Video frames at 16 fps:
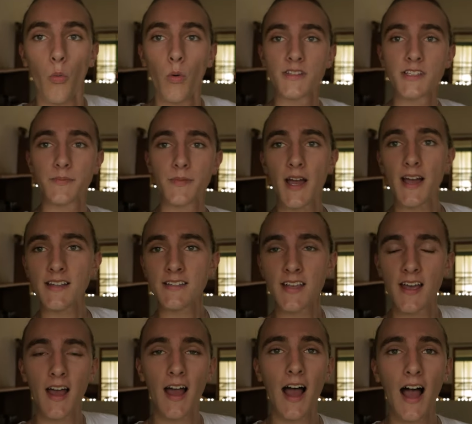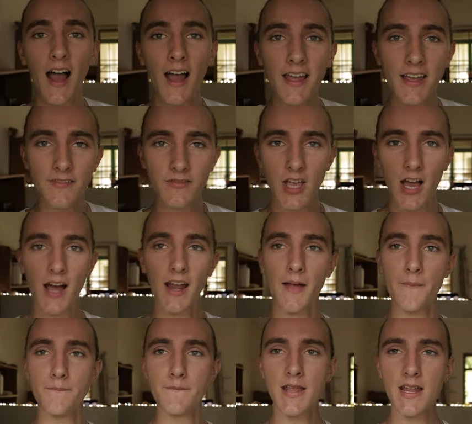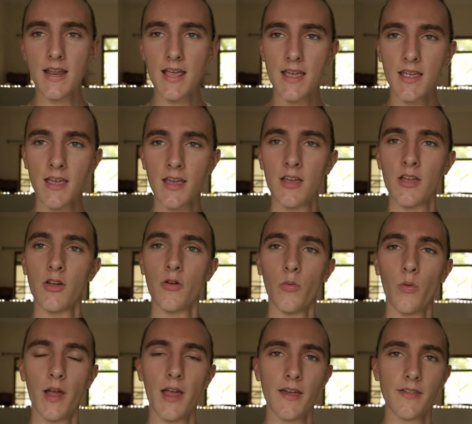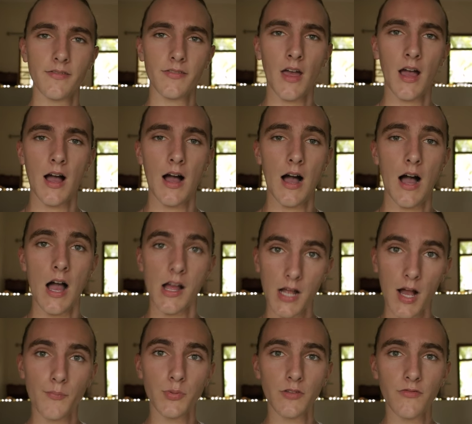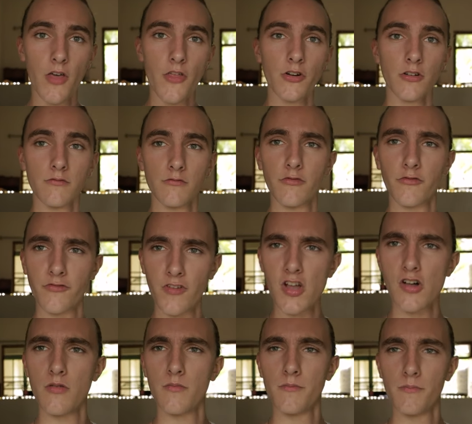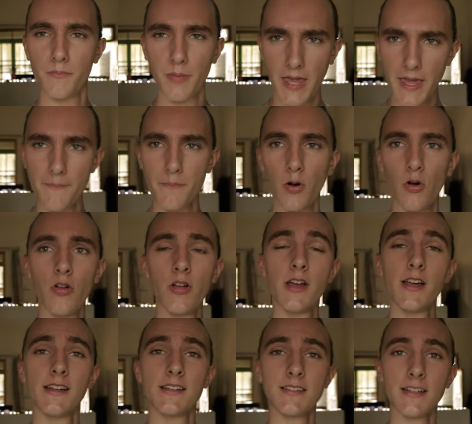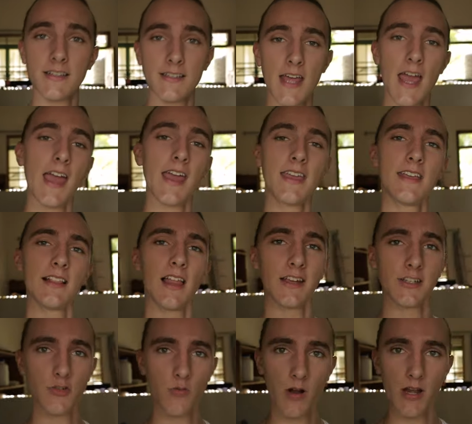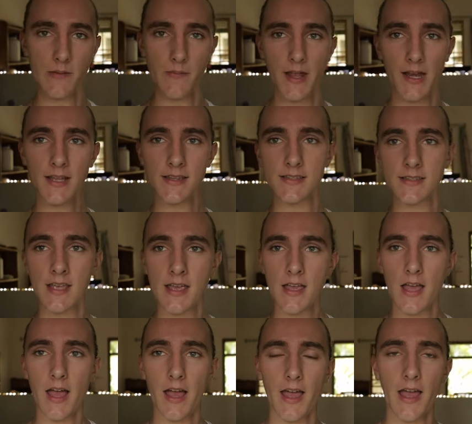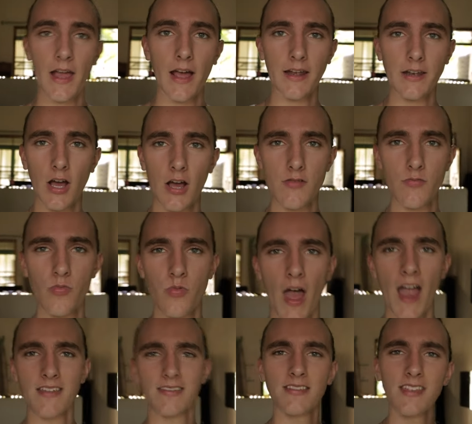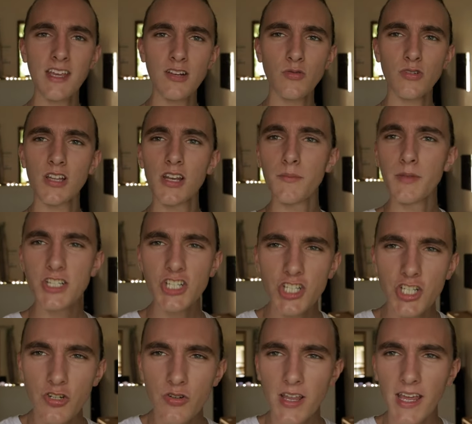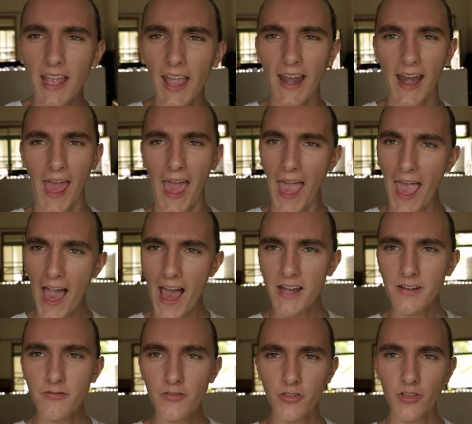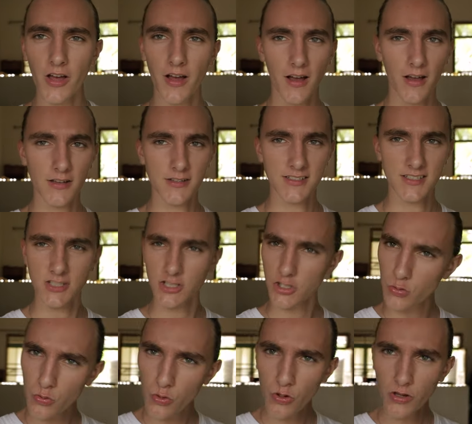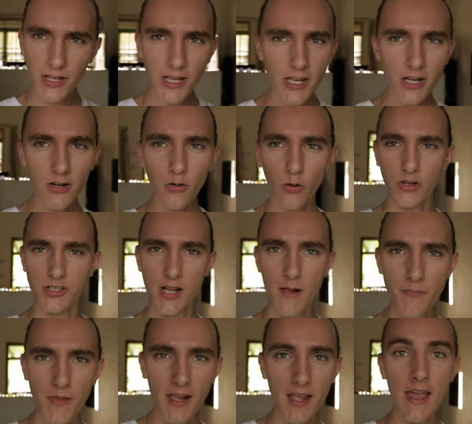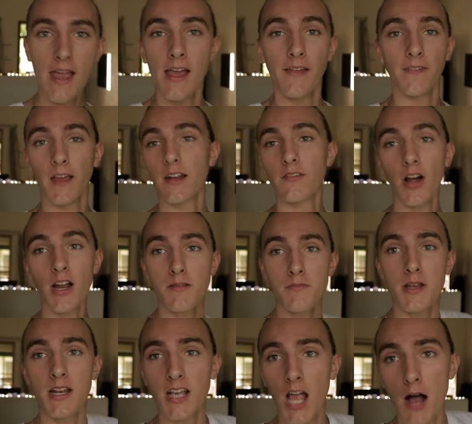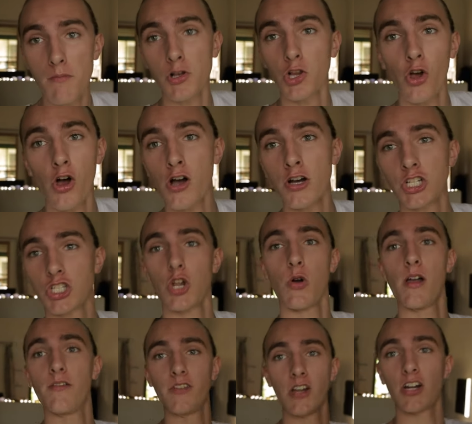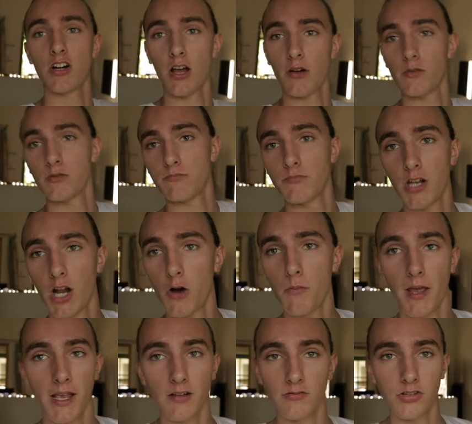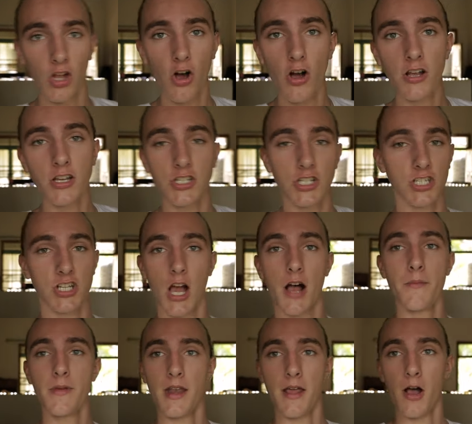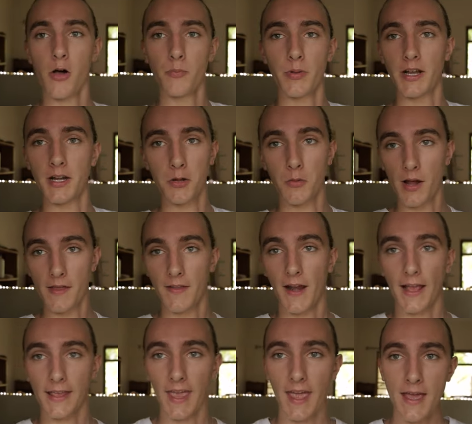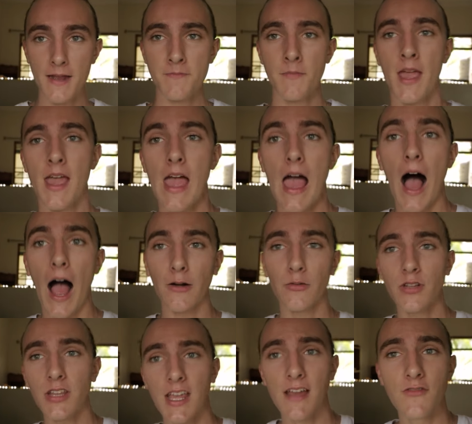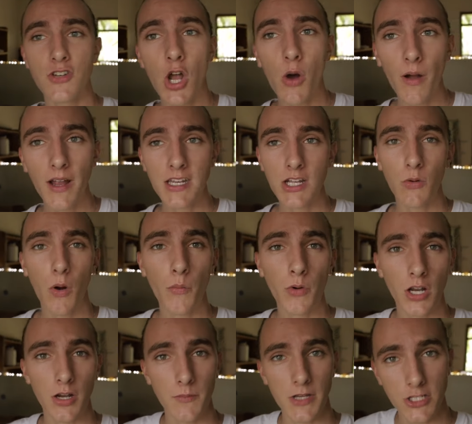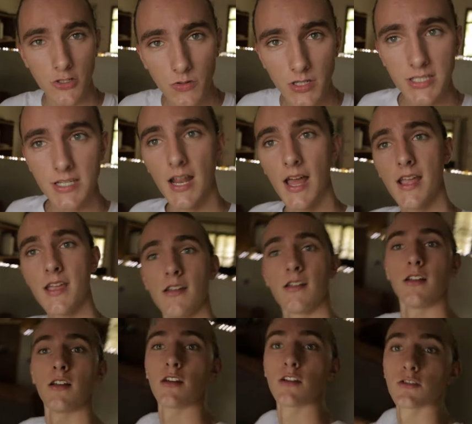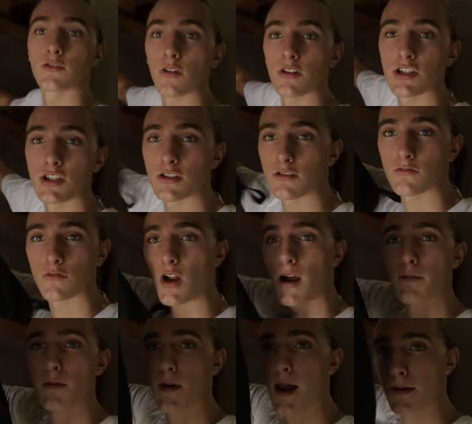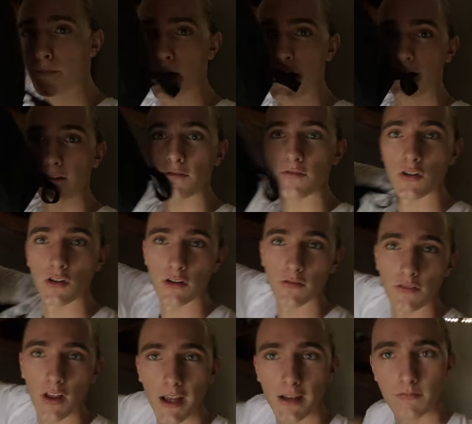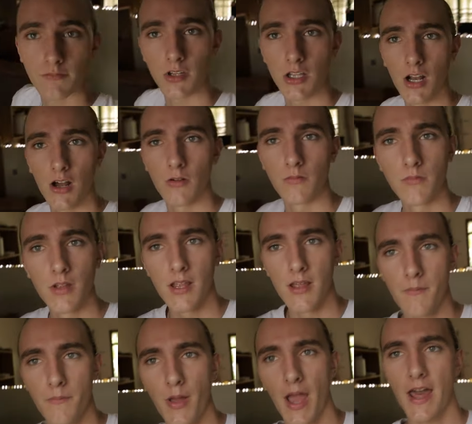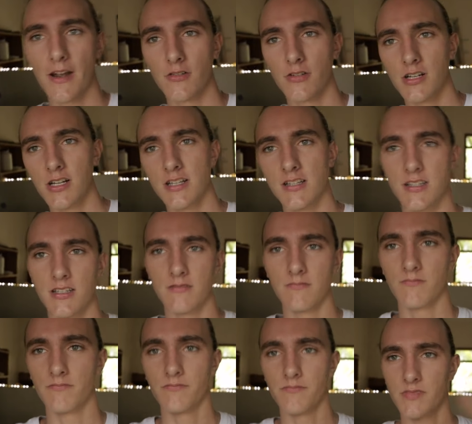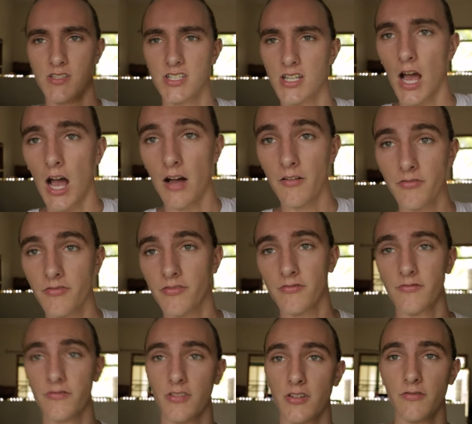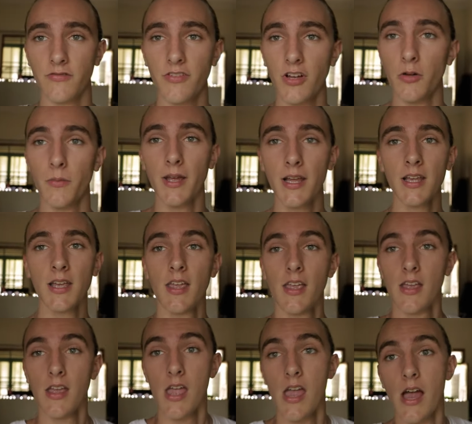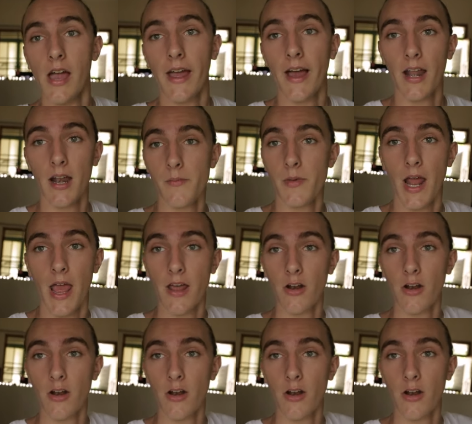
What's up guys? I have got a meeting with uh, a couple of other film people today in like 20 minutes. And I think we're gonna be shooting an ad for the school here or something. They invited me to come along, so I figured I would, you know, make a vlog and just come and help in any way that I can. I really have no idea what we're gonna be doing today. So I just grabbed a backpack full of like, you know, batteries and stuff for filming. And I'm gonna